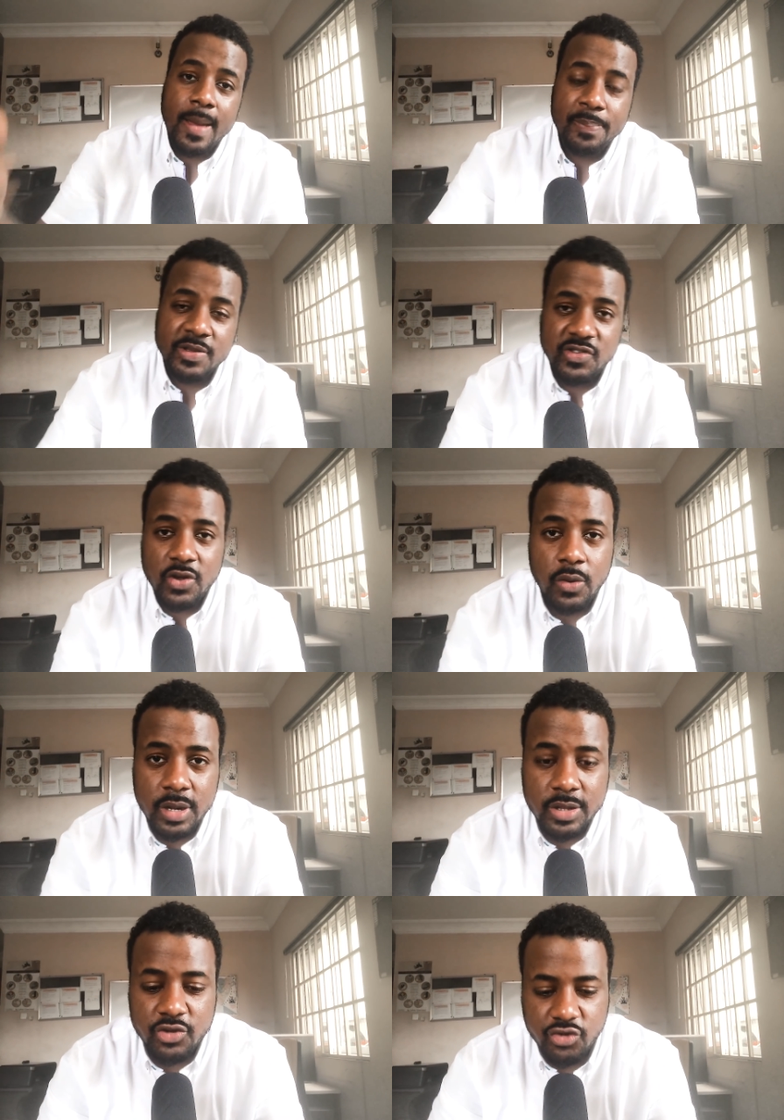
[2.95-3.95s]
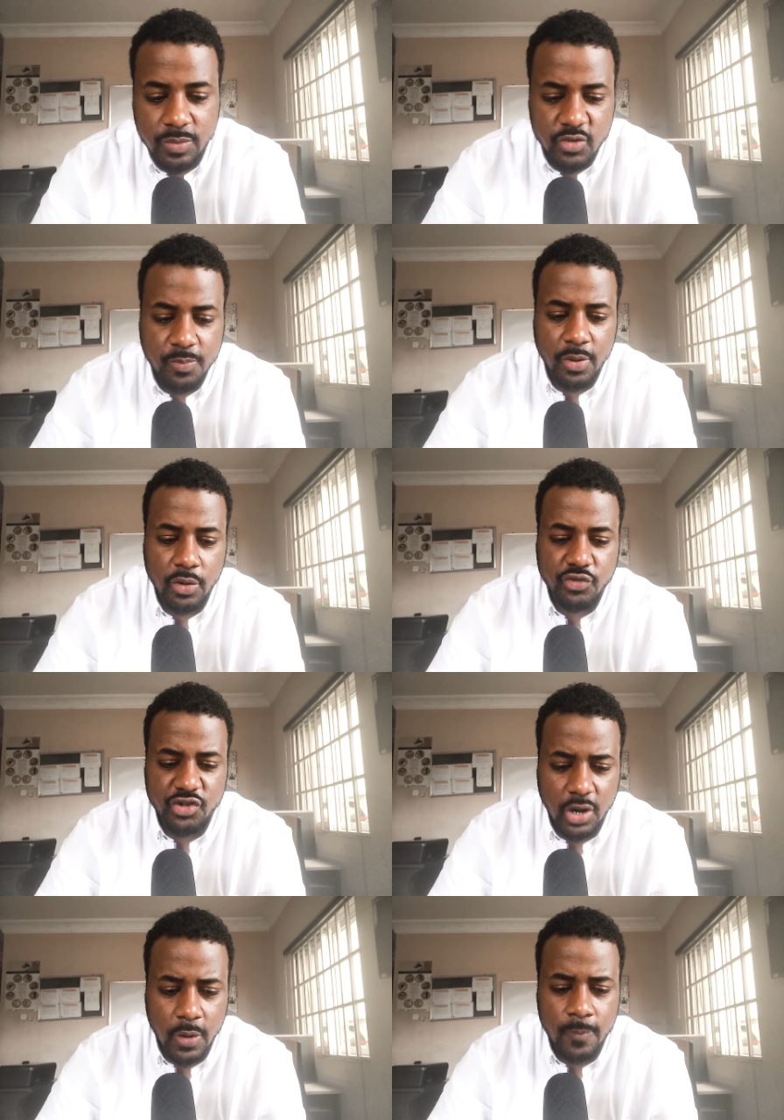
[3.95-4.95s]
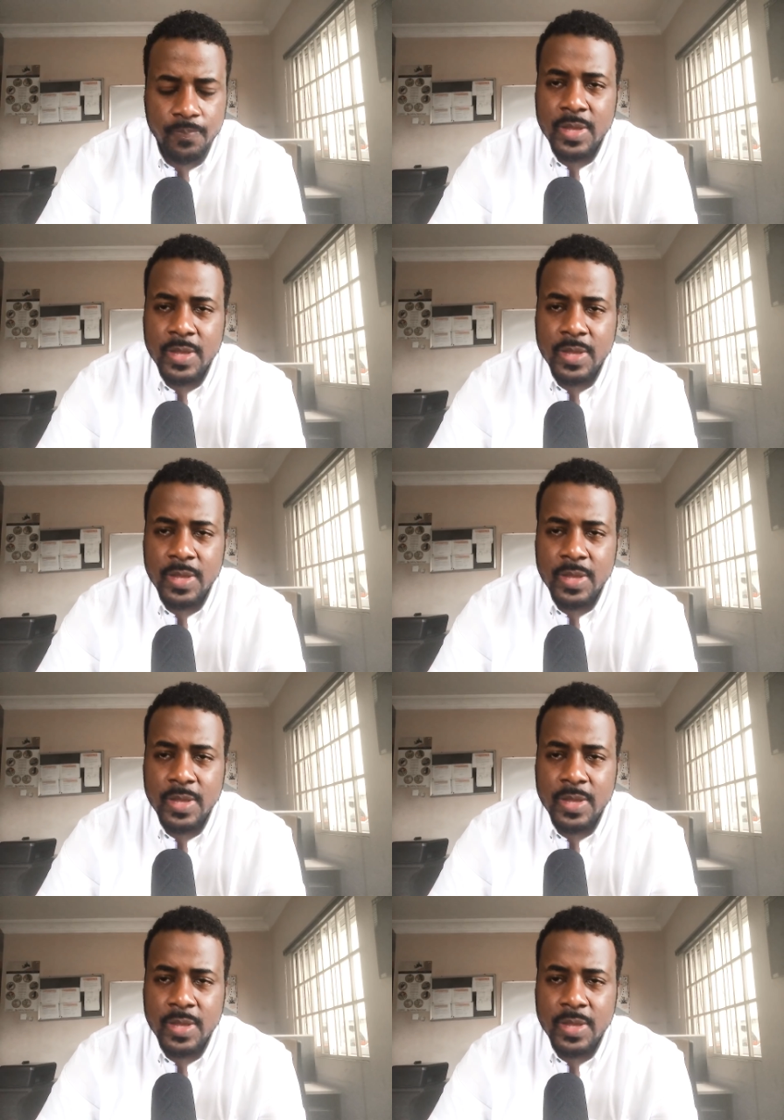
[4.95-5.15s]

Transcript: episode of the Dreamers Pro Show.